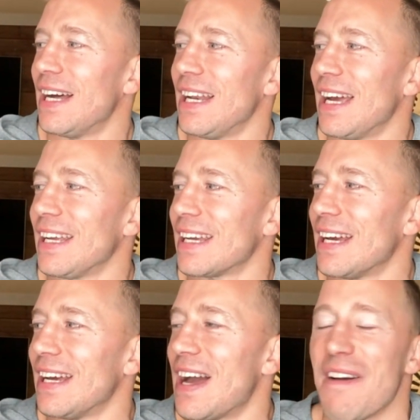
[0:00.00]
like
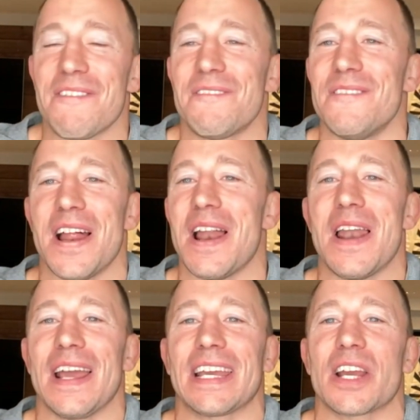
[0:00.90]
a
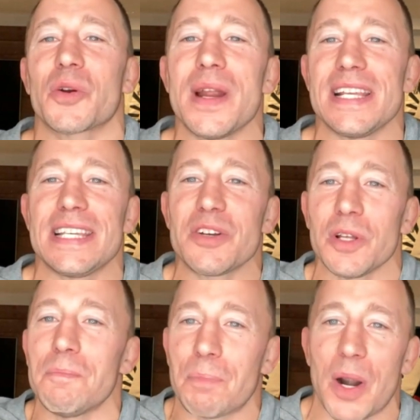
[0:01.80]
crazy
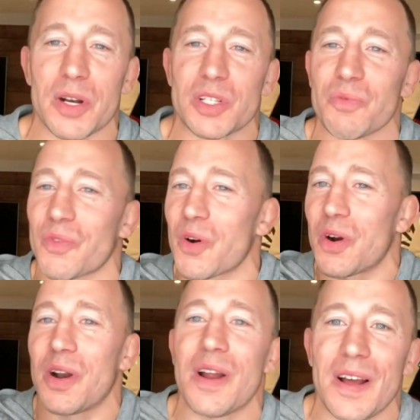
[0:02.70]
good purse
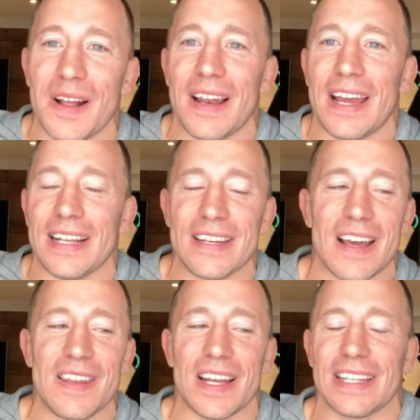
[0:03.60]
for
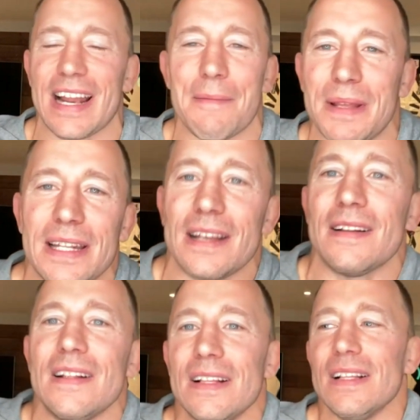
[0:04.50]
nothing. I mean,
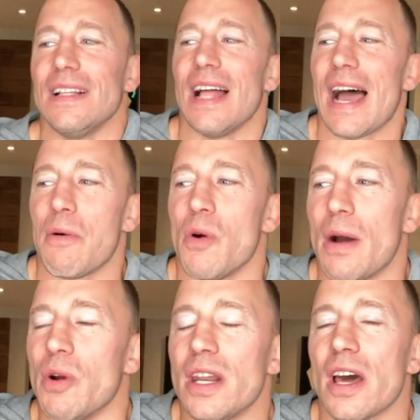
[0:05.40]
I
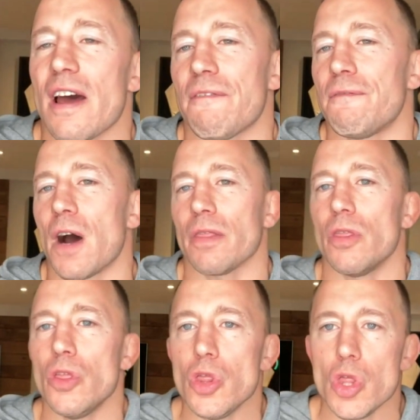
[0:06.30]
would not have fought
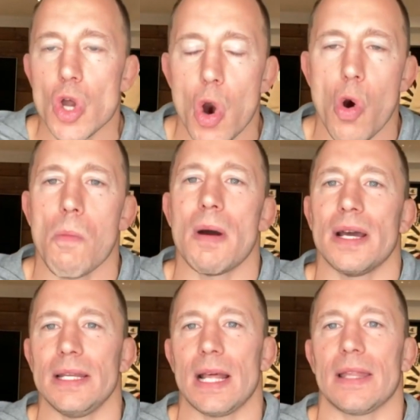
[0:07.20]

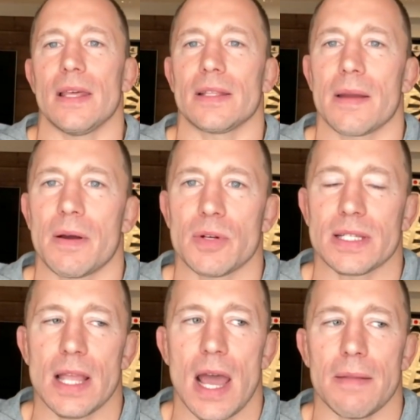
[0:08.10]
nobody at that time. I
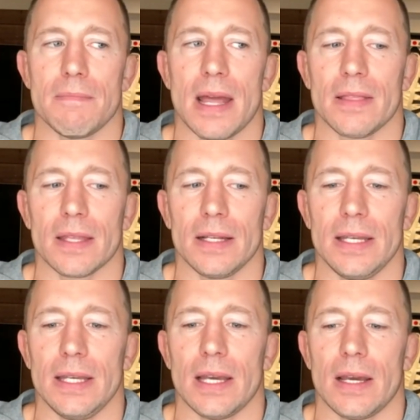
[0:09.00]
was not
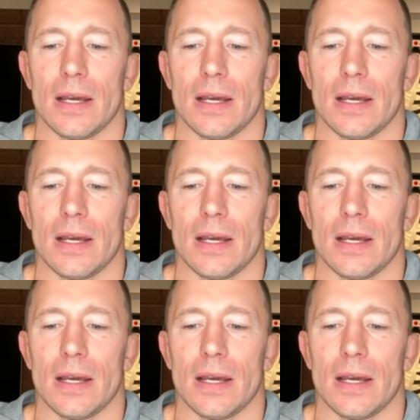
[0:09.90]
mentally